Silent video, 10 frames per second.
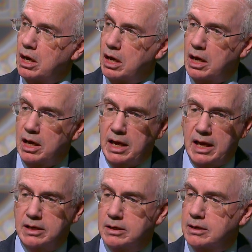
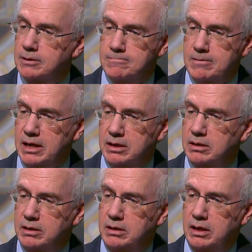And
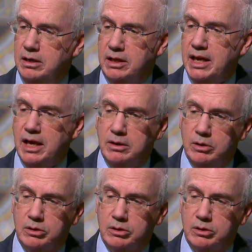again,